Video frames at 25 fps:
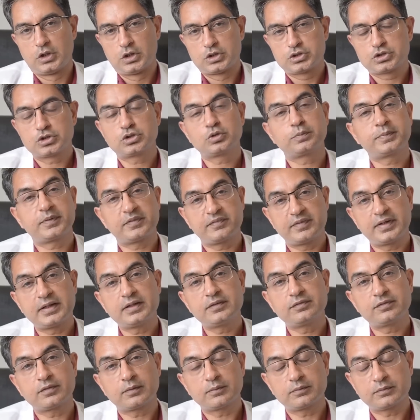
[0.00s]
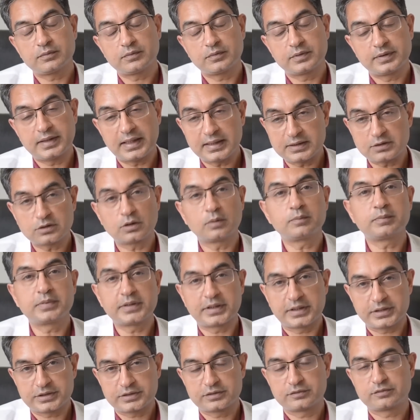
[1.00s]
So to prevent from that
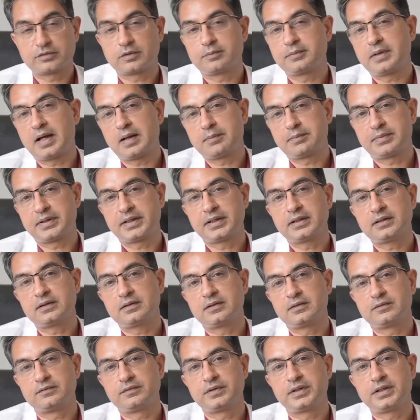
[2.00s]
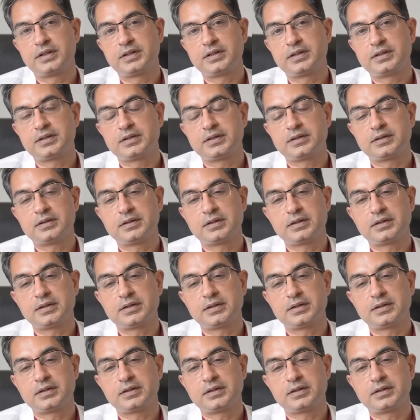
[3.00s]
complication from happening, we